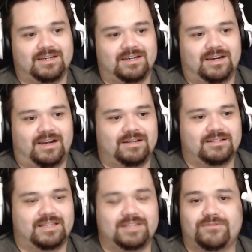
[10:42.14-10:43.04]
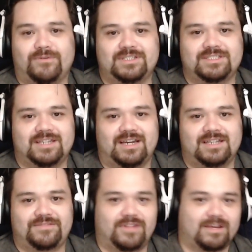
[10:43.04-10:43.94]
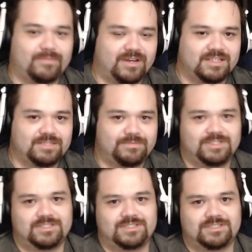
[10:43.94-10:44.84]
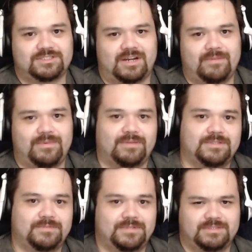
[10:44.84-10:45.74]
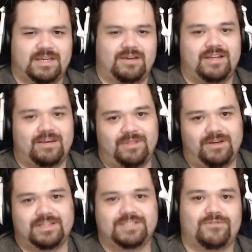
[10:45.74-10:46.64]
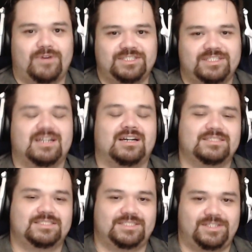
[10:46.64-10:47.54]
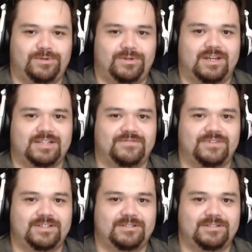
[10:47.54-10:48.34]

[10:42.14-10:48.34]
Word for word: Alright, thanks for watching guys. If you like my content, please consider subscribing, thumbs up, thumbs down, down below. Thanks for watching. I'll see you in the next vid.